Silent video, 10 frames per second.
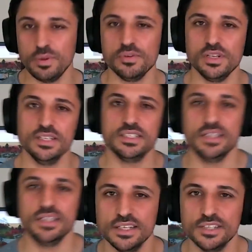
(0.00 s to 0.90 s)
of people
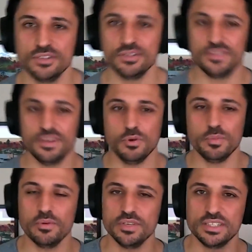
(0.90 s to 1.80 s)
listening here, so they won't
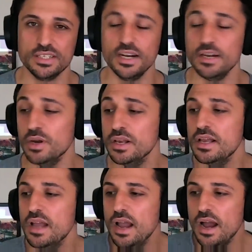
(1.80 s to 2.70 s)
be able to see it anyway.
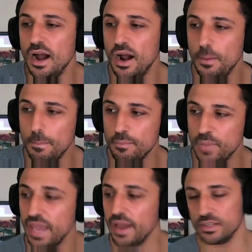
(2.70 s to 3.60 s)
Um,
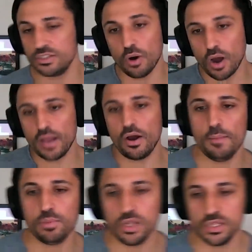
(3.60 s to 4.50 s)
but yeah, so I, I,
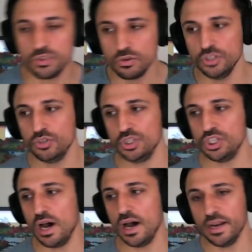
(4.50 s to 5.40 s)
plot this all into a
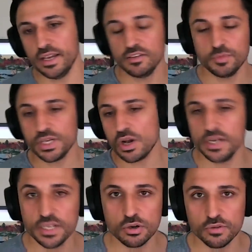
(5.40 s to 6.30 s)
chart and it gives me an
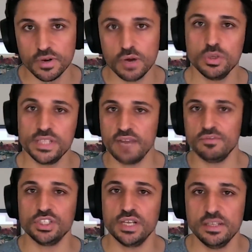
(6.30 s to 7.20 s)
idea of uh, what the
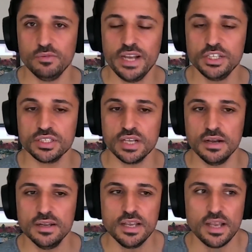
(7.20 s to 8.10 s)
average daily ranges
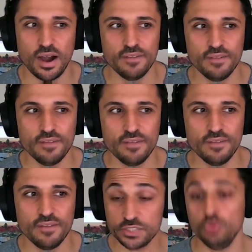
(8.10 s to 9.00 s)
are. I've now, I've
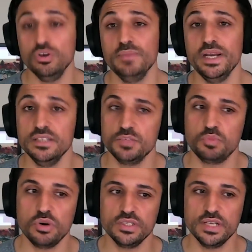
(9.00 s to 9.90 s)
since automated this
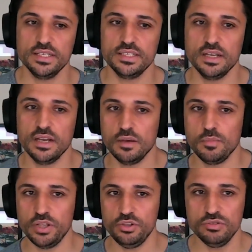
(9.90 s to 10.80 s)
process uh,
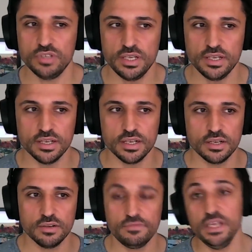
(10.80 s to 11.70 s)
by using
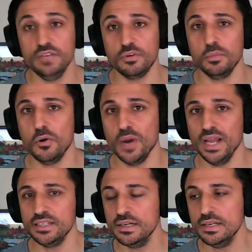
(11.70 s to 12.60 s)
uh, Feed from
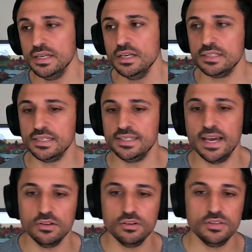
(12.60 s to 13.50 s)
Oanda to
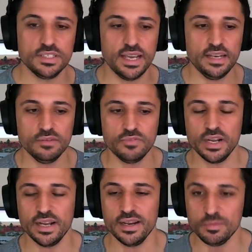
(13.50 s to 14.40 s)
download the data
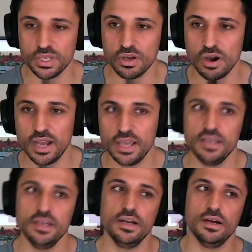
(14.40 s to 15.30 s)
via
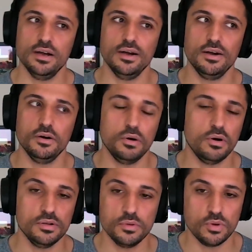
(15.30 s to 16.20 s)
API uh,
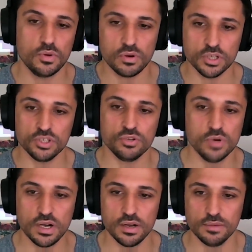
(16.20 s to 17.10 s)

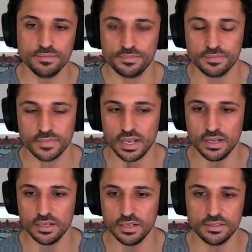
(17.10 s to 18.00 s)
onto a, um,
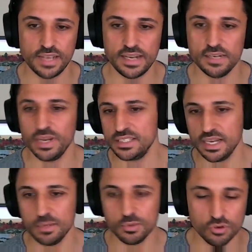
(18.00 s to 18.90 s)
a database
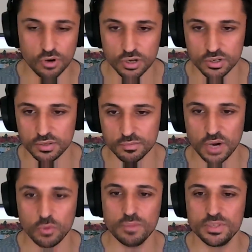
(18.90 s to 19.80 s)
table on
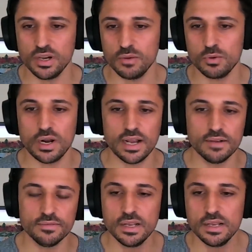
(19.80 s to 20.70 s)
my website where I have